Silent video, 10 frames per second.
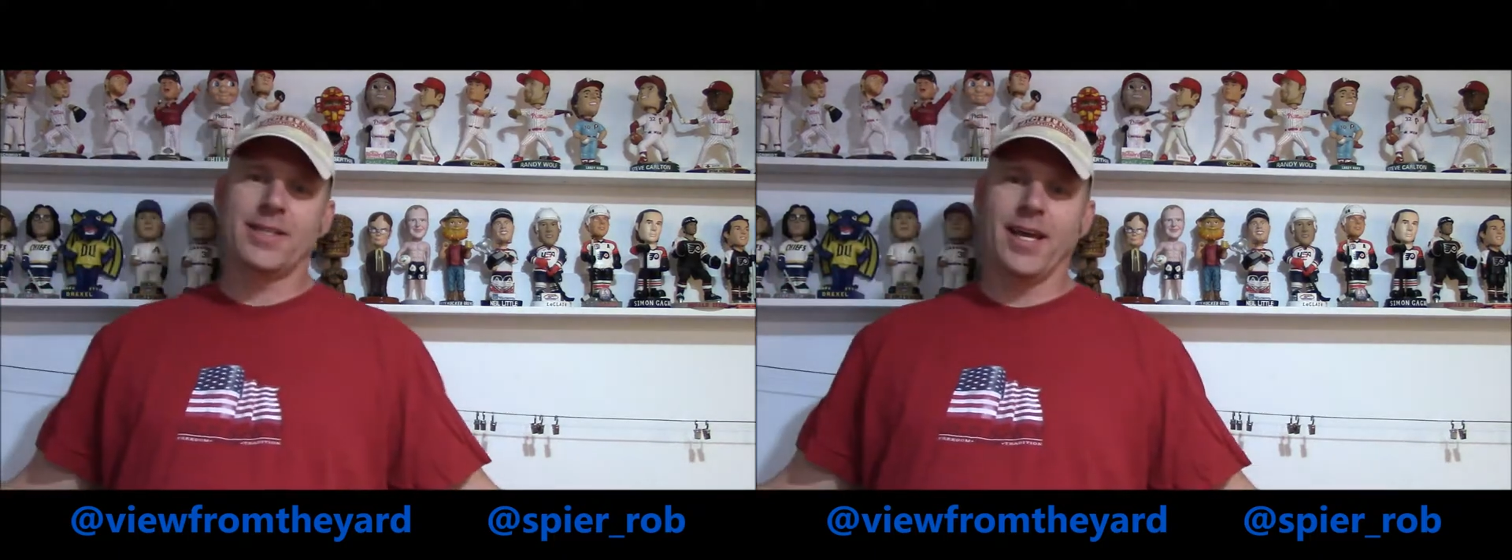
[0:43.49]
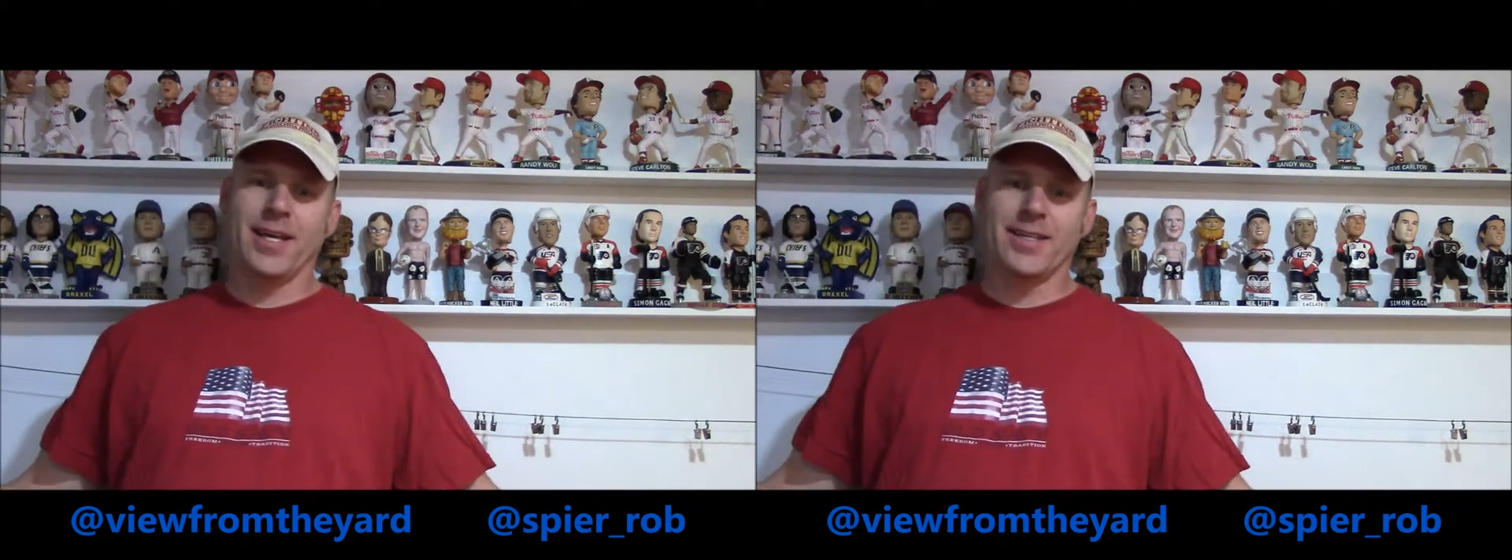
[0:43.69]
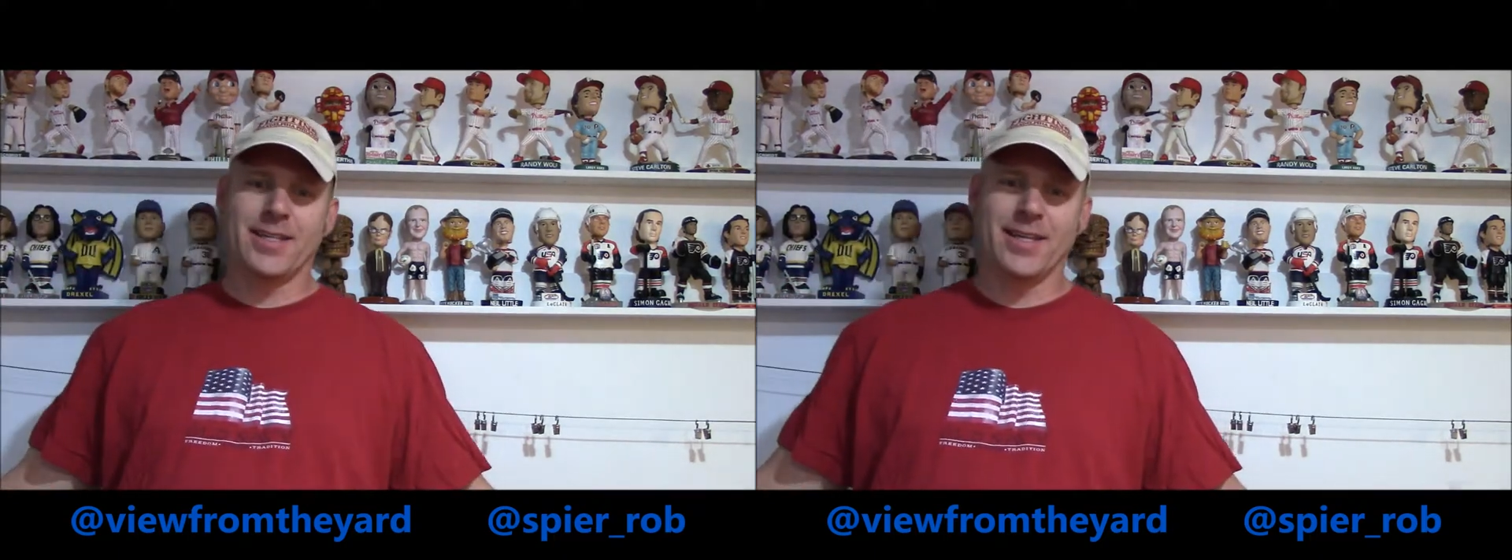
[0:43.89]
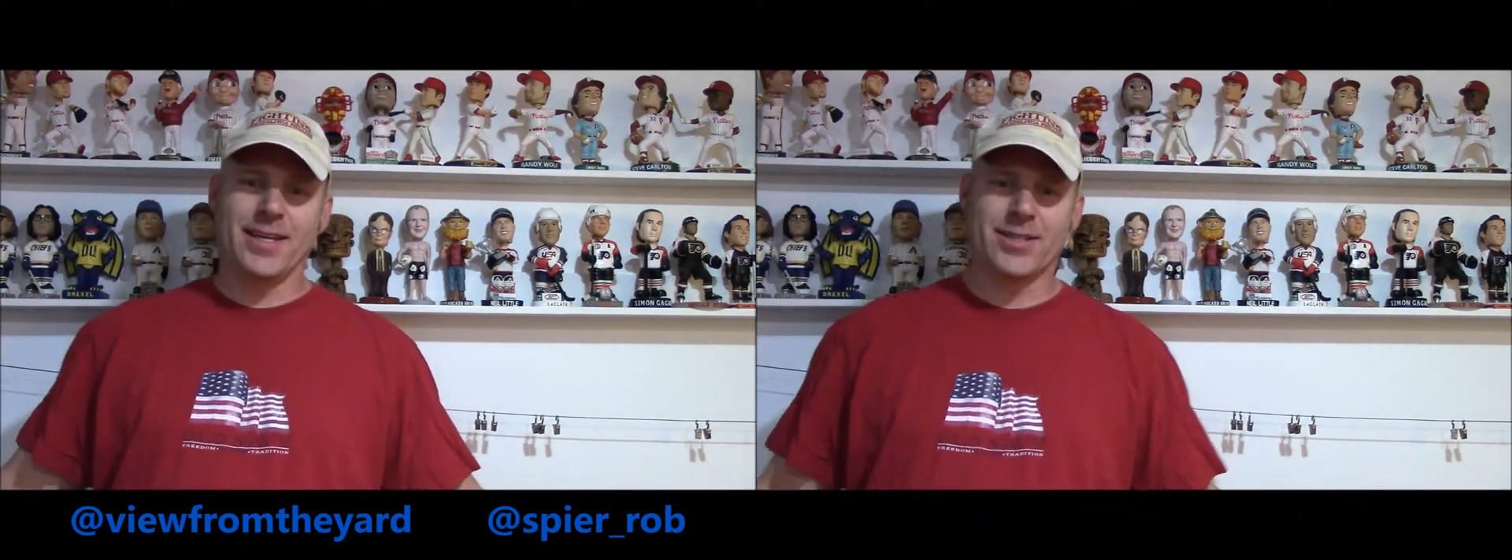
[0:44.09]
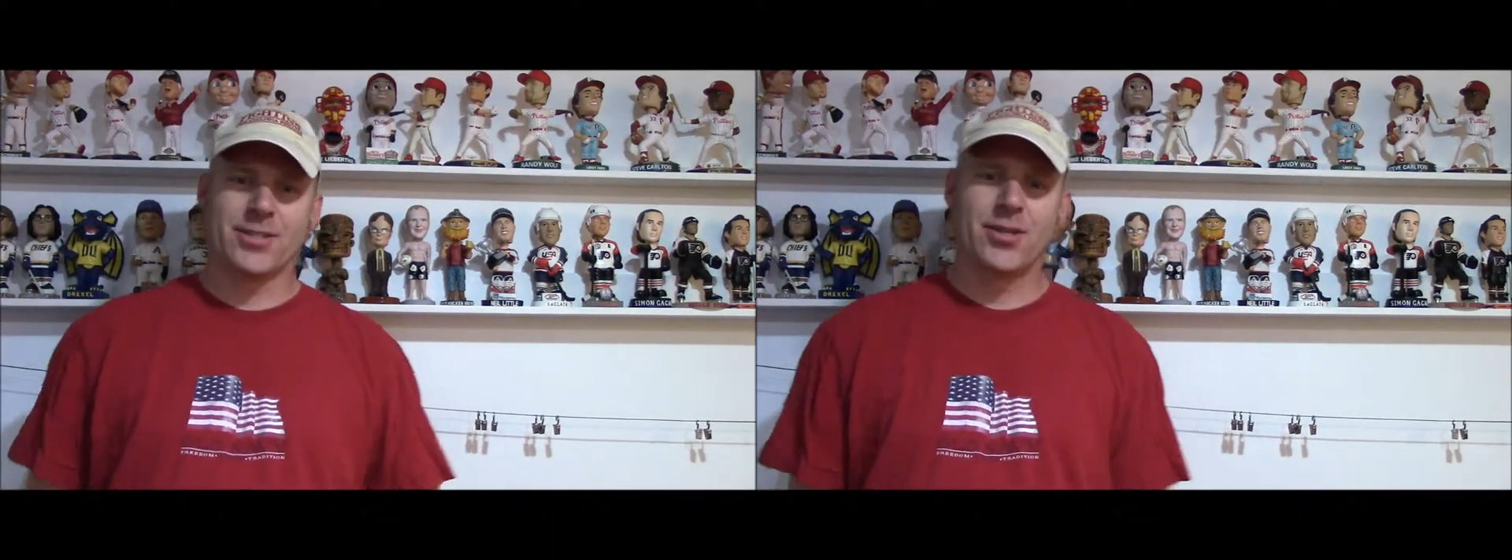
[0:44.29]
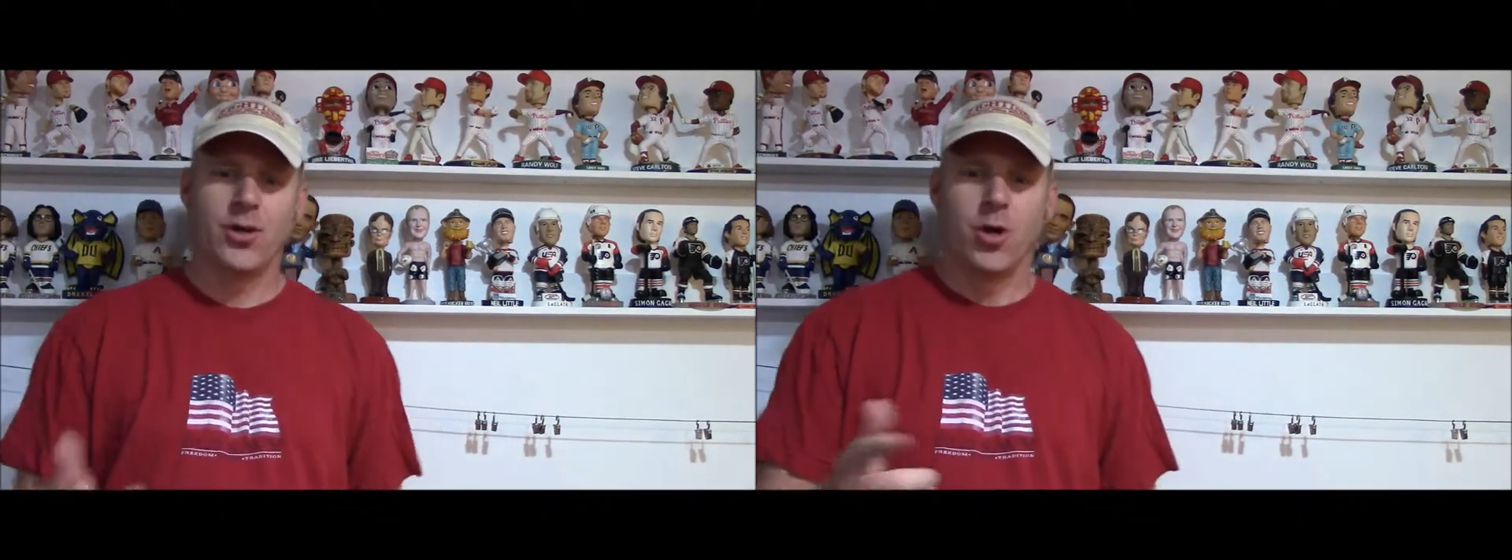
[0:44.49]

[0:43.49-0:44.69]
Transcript: get into this.